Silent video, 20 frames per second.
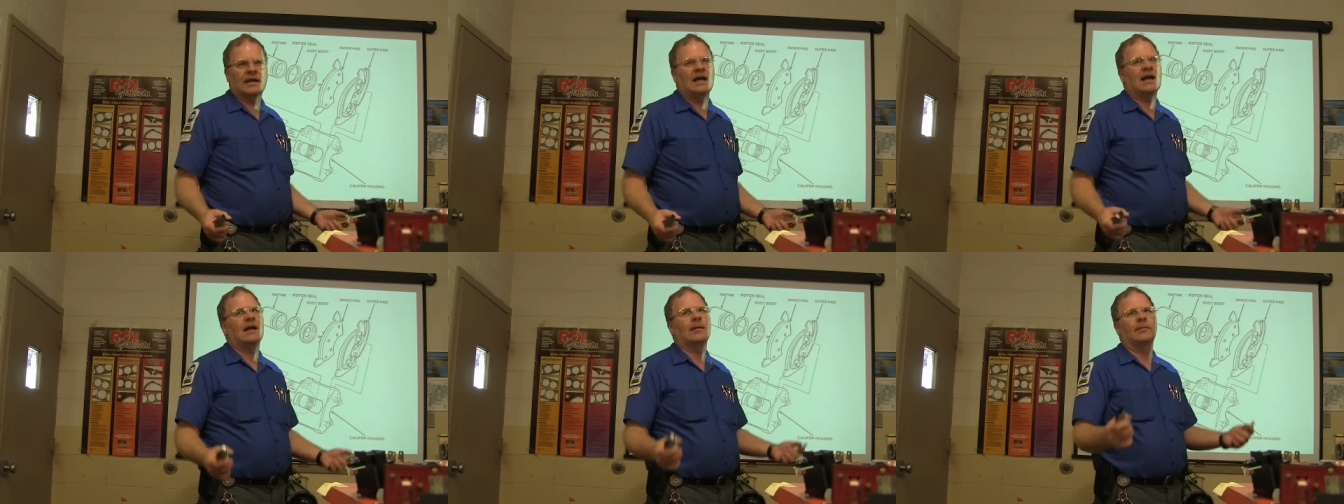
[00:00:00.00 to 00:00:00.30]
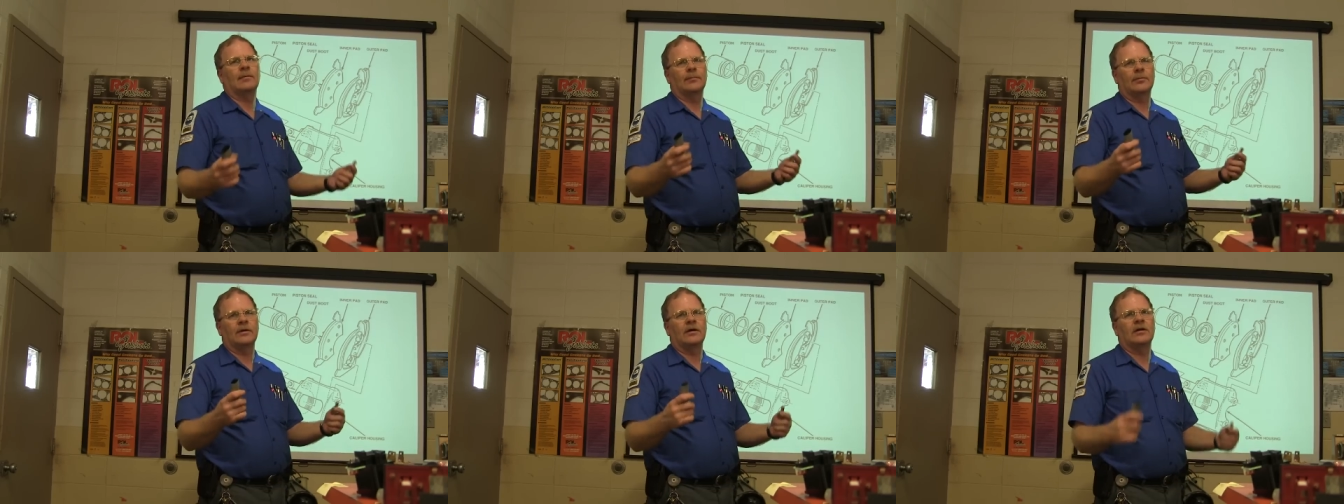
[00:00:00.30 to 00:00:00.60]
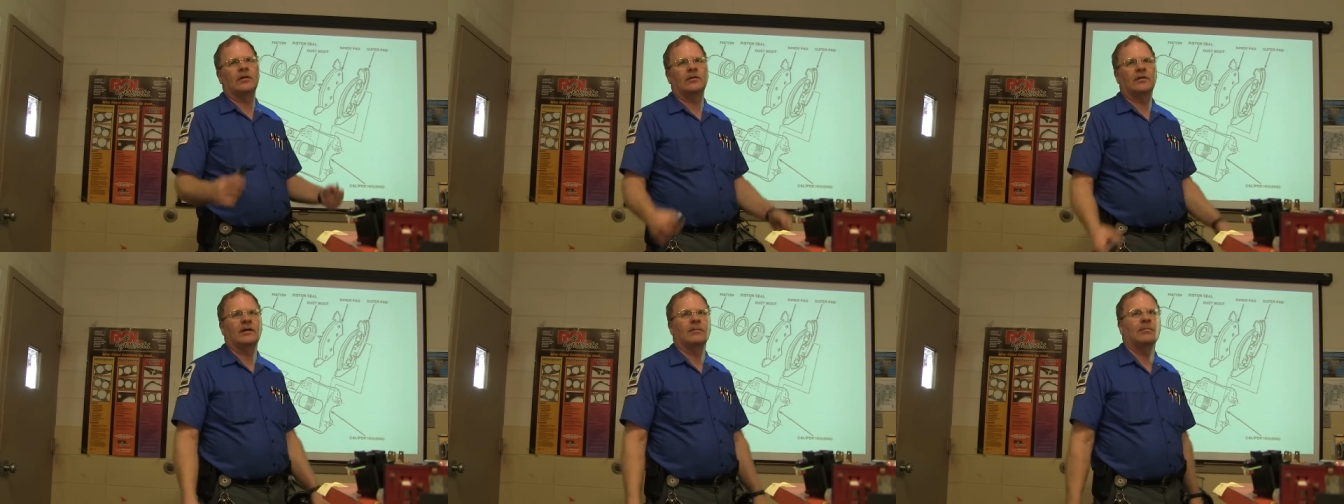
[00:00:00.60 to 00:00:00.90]
caliper, put it
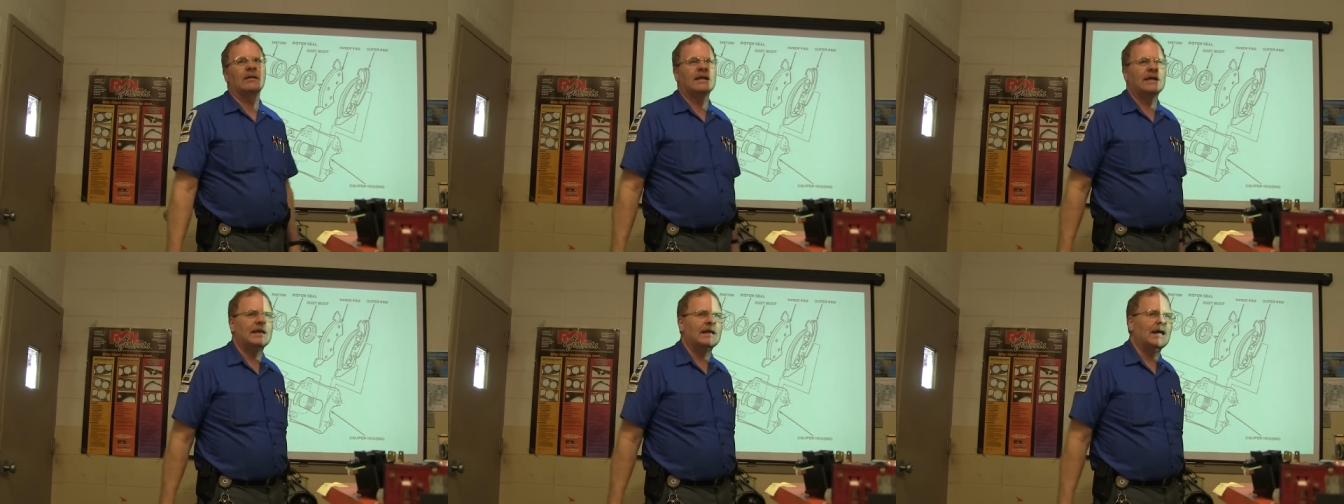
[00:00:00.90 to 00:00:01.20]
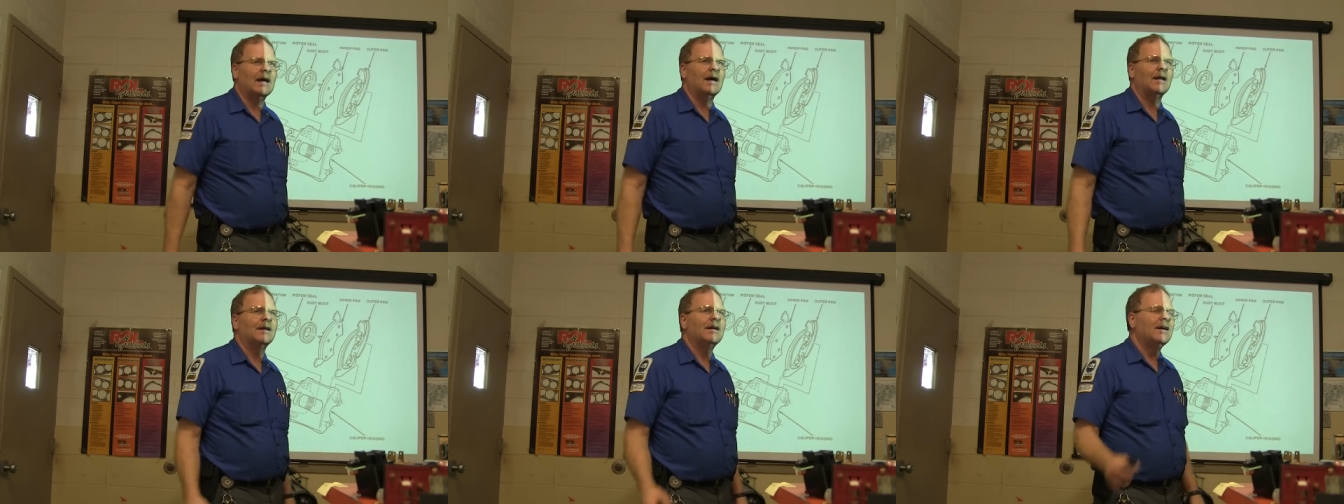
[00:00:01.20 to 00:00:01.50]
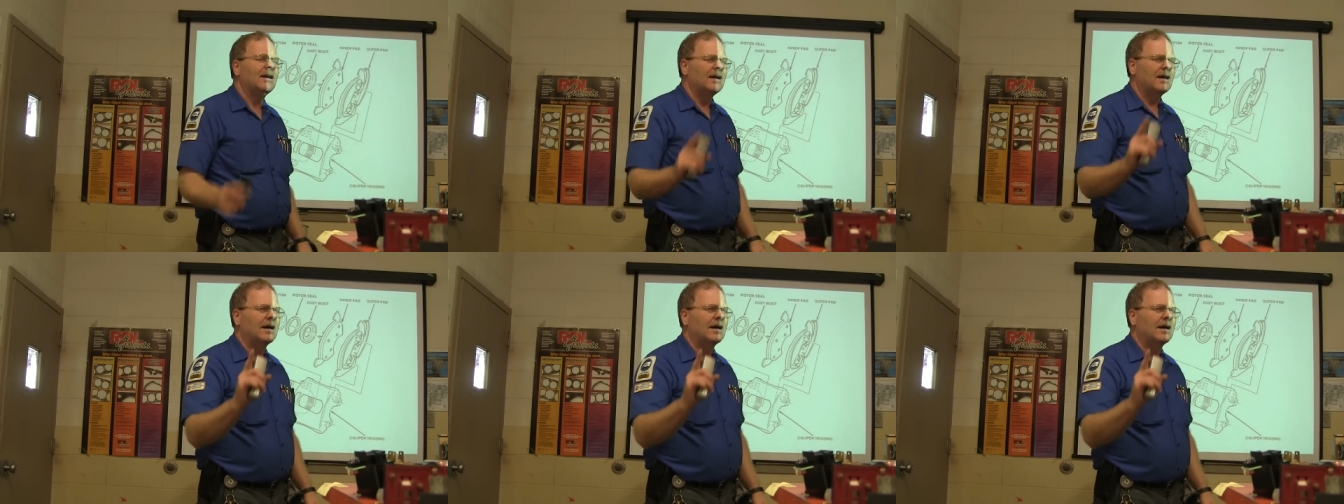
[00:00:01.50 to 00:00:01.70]
on there, bleed it out.